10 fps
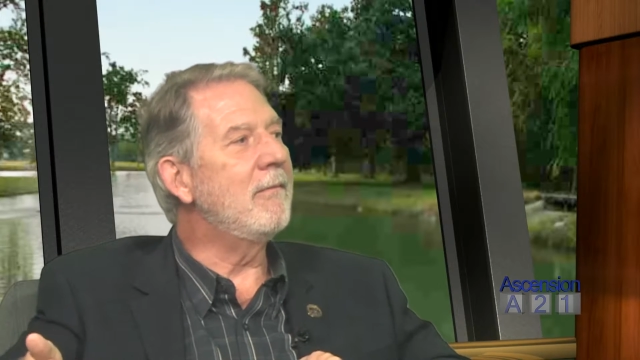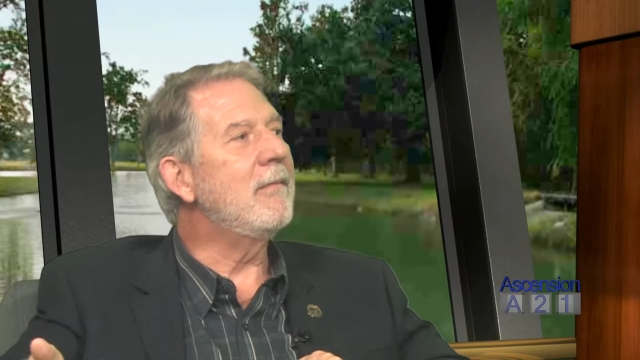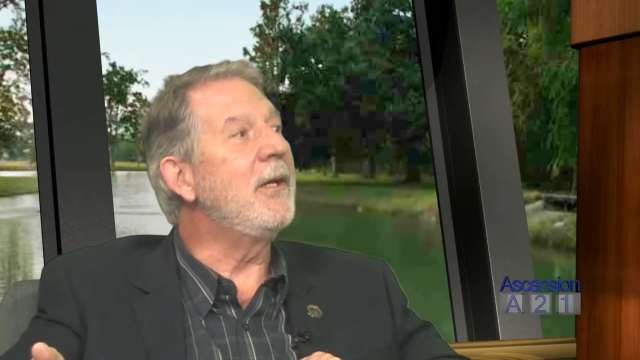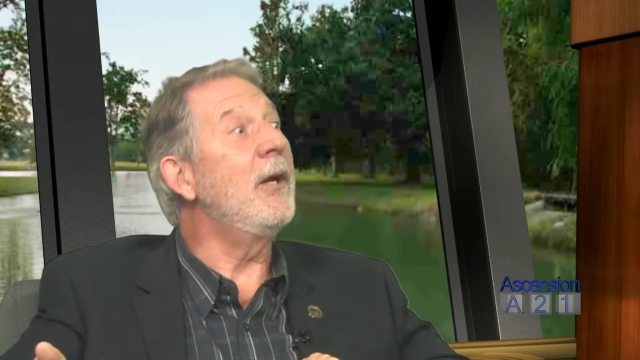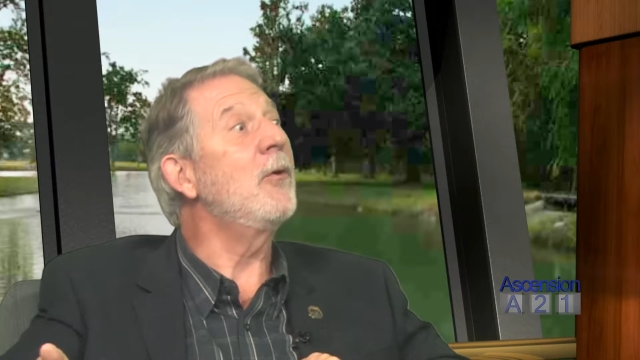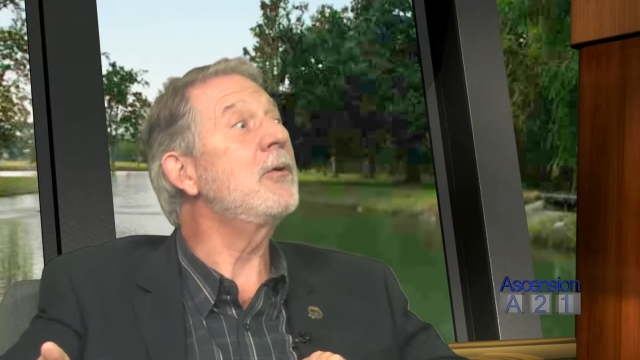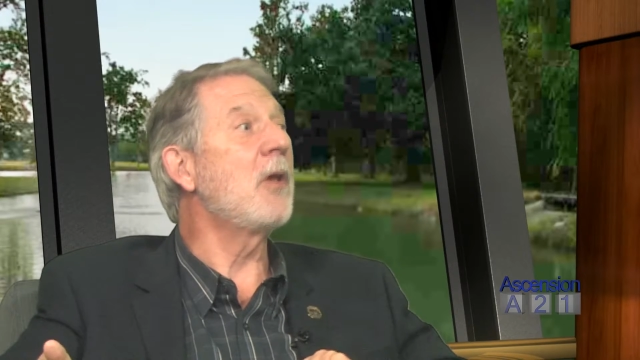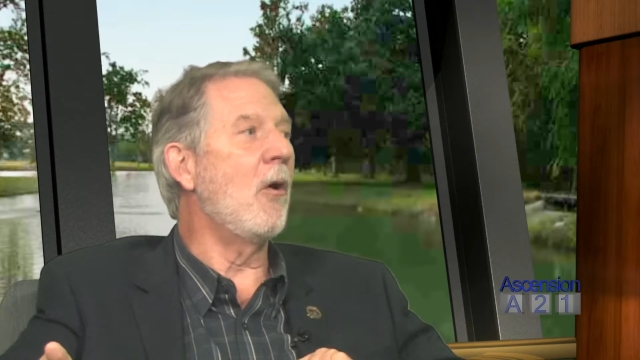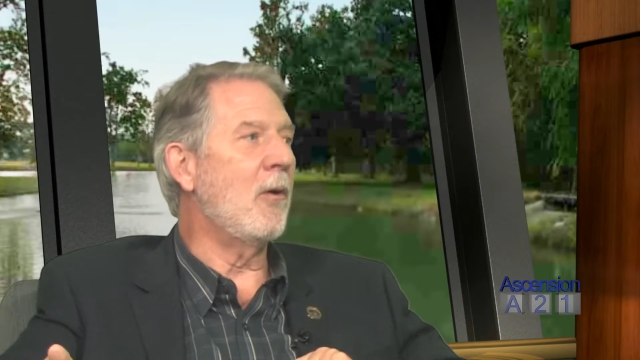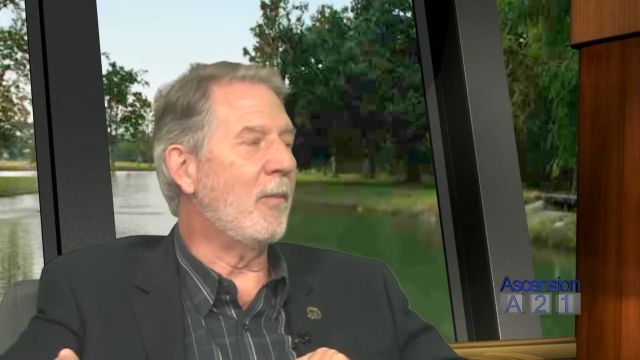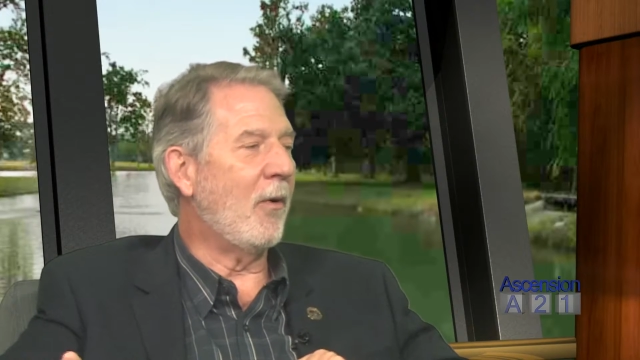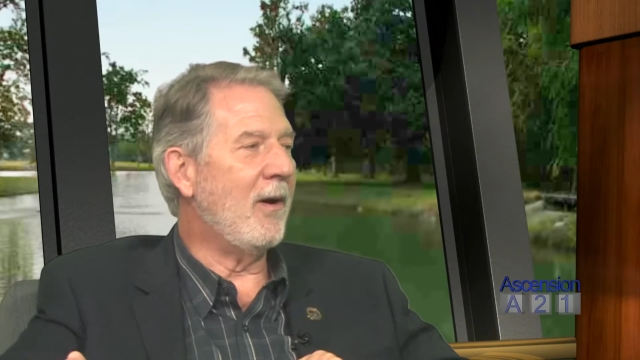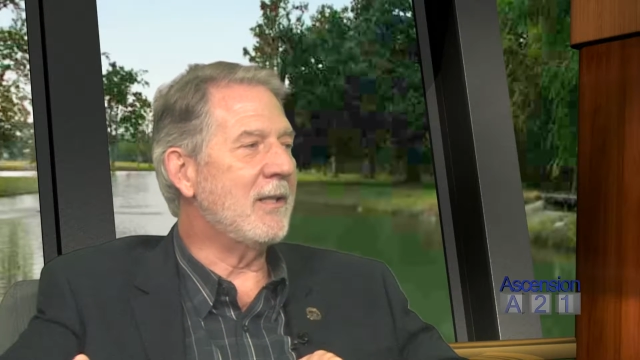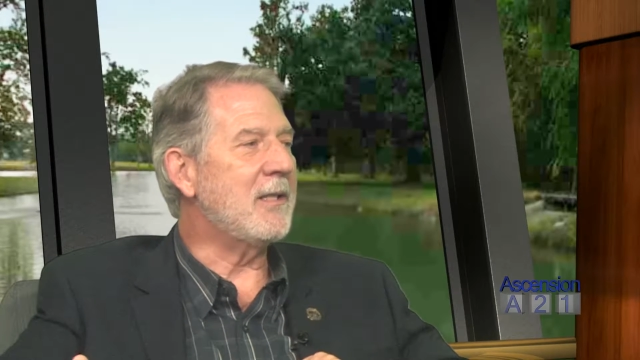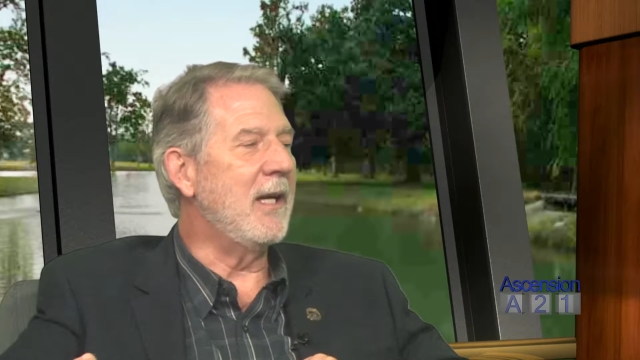years-long
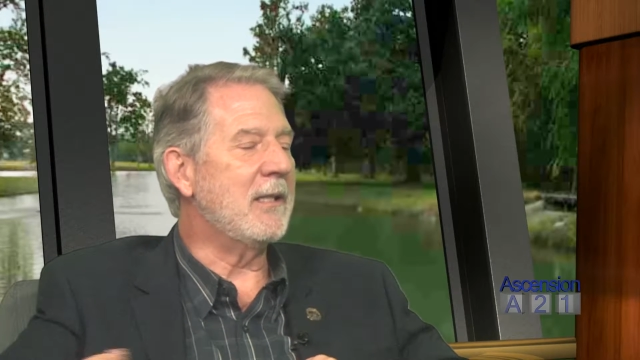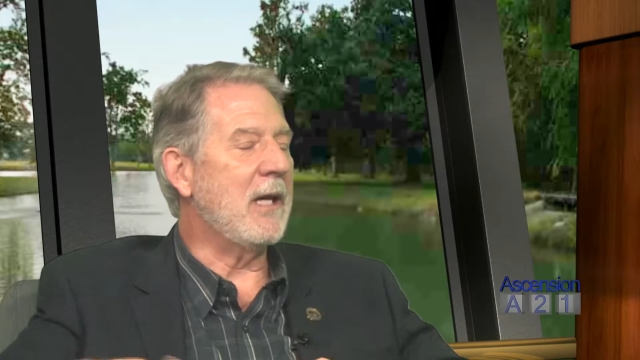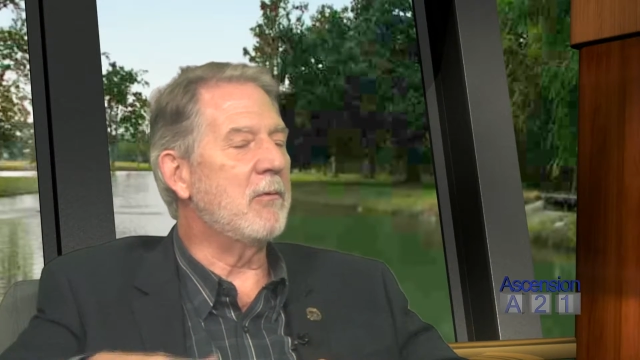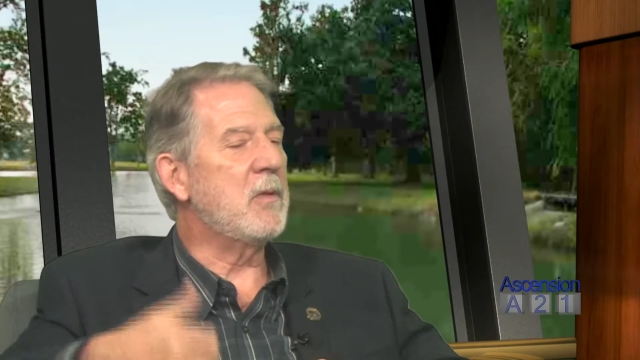process. I was